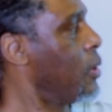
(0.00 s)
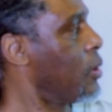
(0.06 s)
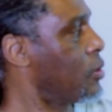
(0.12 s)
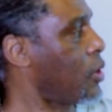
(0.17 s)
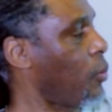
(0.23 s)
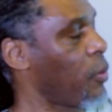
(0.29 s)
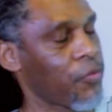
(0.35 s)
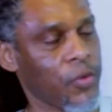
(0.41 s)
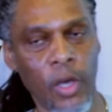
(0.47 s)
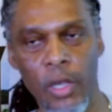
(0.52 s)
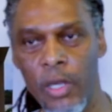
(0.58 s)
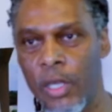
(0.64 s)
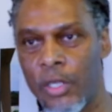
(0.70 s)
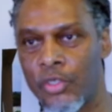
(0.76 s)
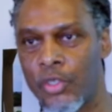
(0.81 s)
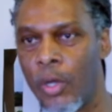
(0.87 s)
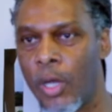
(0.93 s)
So we've got
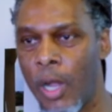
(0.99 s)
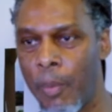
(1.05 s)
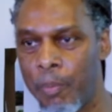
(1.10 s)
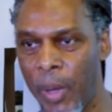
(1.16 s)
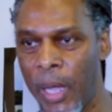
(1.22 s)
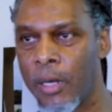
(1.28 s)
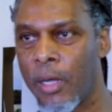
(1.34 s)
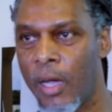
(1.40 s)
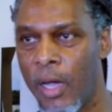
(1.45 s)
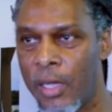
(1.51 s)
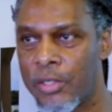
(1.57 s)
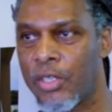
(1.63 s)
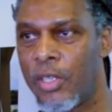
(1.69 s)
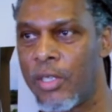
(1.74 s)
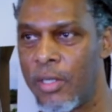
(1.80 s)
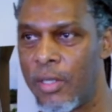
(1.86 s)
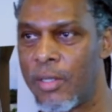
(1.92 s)
this. You heard of Ben
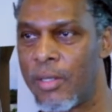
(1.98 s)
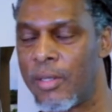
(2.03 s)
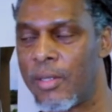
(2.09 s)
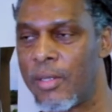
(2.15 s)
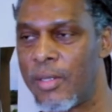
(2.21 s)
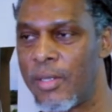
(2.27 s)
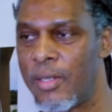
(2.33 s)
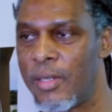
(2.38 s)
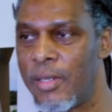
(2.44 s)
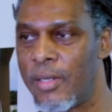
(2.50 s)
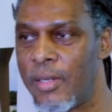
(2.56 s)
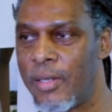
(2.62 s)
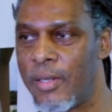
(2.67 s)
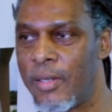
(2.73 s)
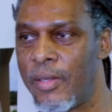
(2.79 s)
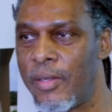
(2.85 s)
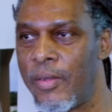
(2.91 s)
Carson?
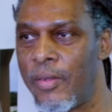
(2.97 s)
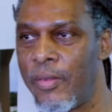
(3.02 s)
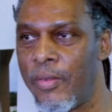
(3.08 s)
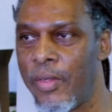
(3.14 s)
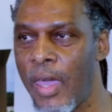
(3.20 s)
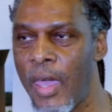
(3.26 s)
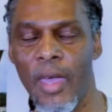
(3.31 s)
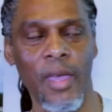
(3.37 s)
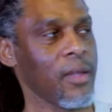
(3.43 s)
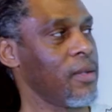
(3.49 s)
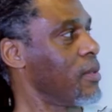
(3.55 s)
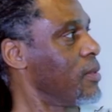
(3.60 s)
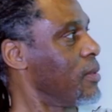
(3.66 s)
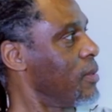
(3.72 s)
Yeah?